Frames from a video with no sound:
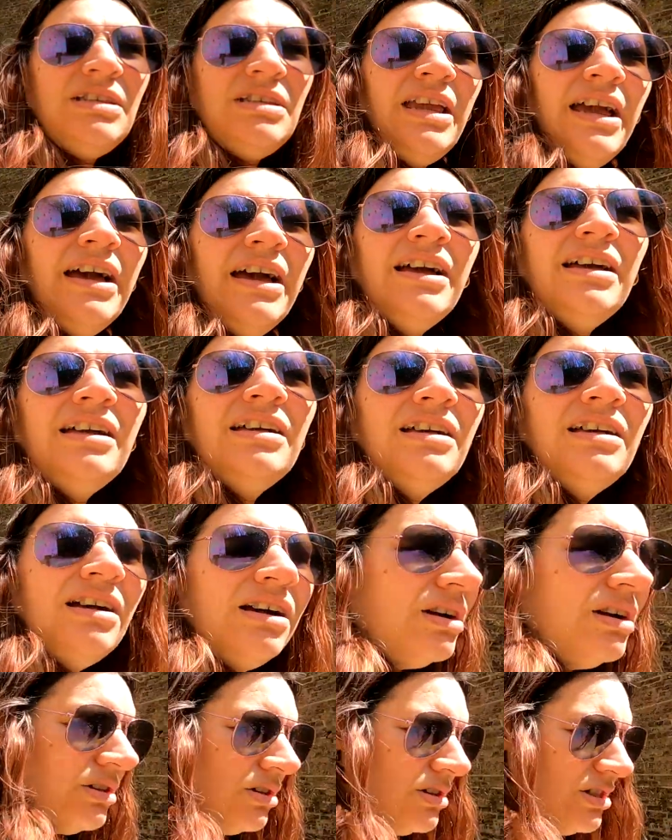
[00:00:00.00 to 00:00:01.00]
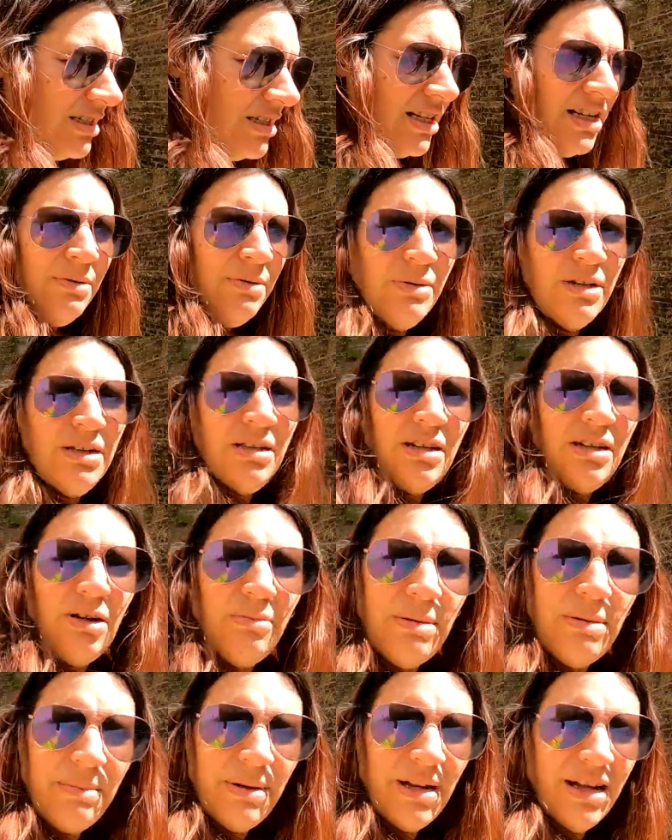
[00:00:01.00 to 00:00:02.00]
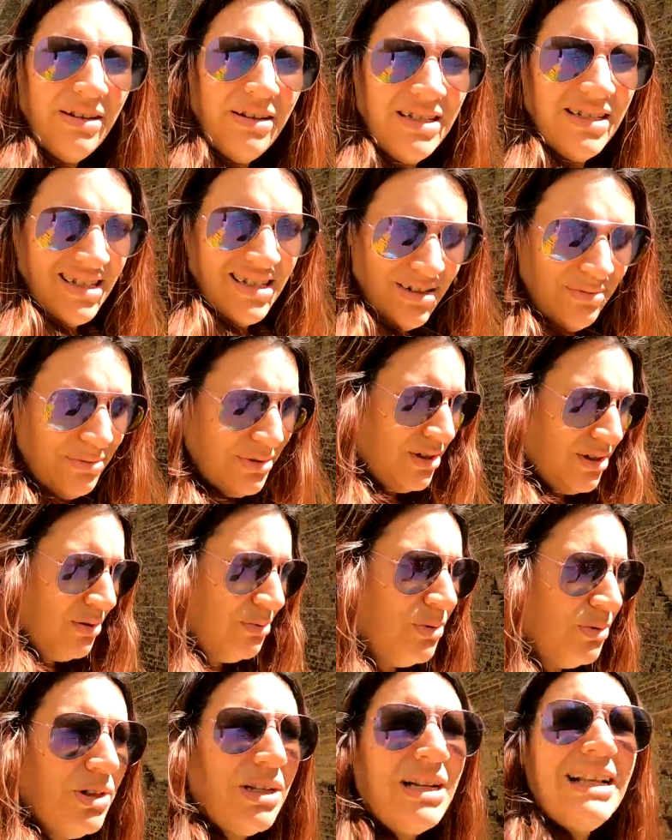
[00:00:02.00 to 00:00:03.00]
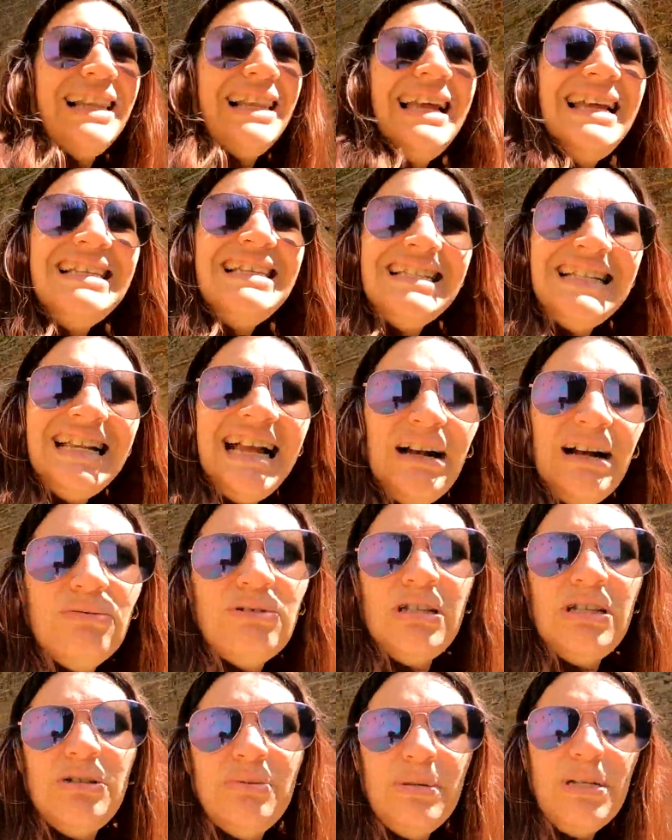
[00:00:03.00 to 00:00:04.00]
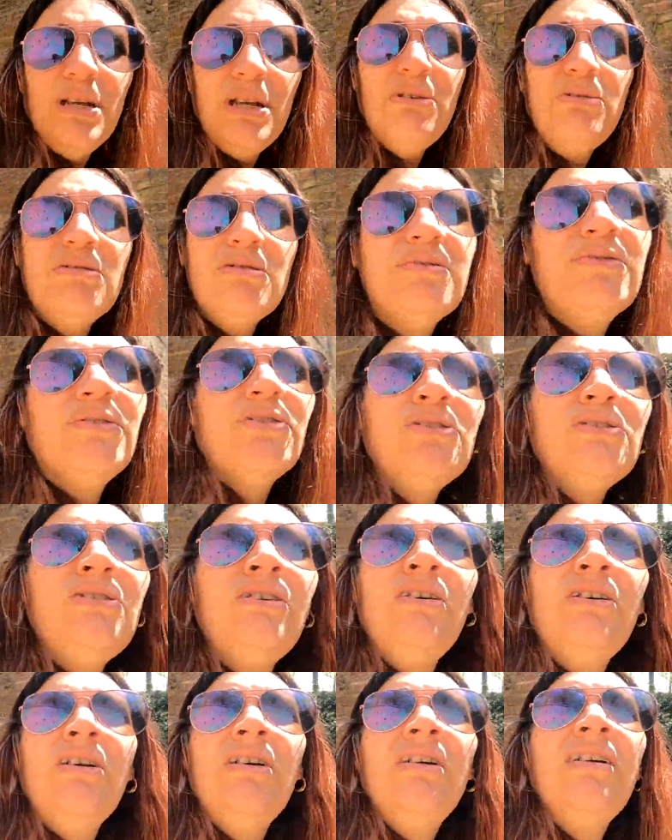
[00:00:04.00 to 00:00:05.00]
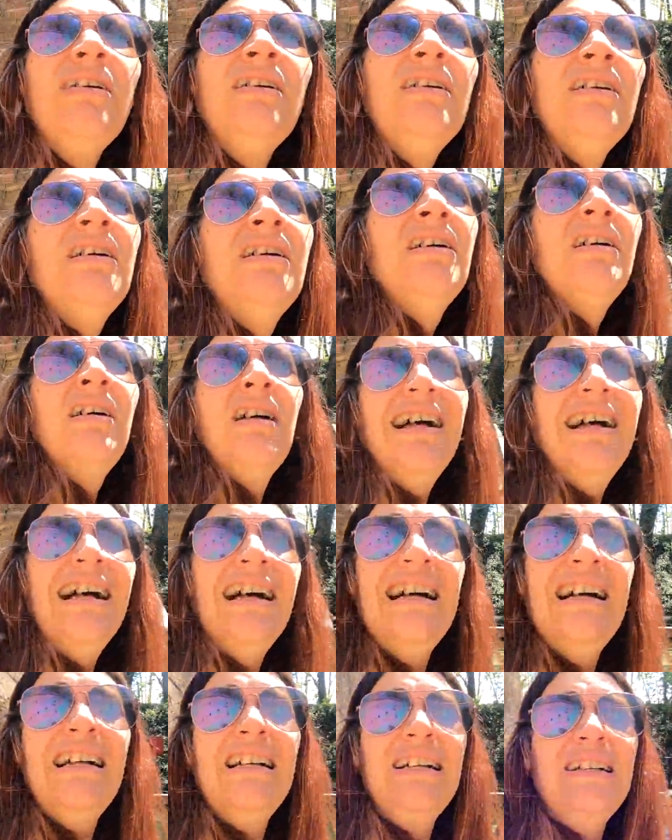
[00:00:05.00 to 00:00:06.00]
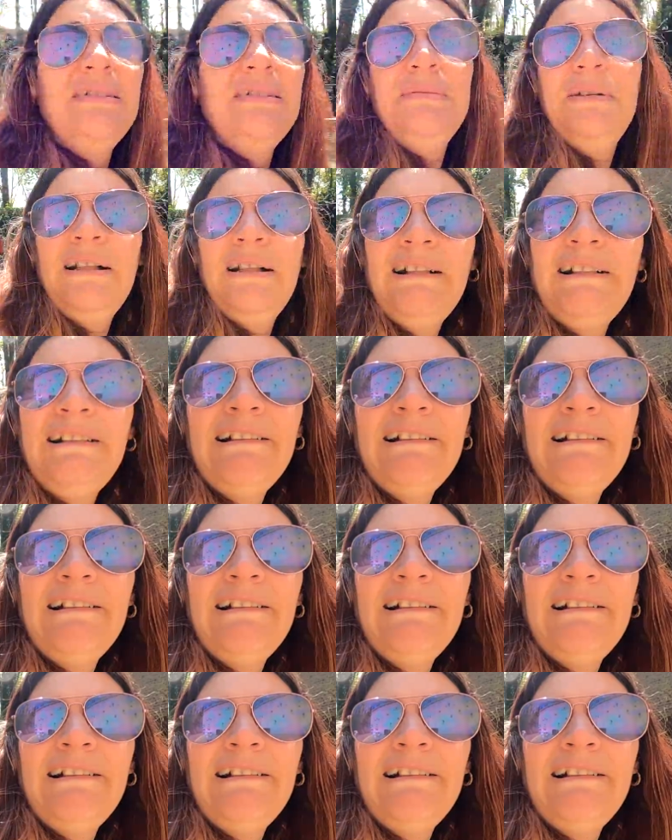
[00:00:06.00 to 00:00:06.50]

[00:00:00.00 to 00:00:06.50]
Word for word: yeah. Does anyone comment below, does anyone know what the glazing houses were used for? Um,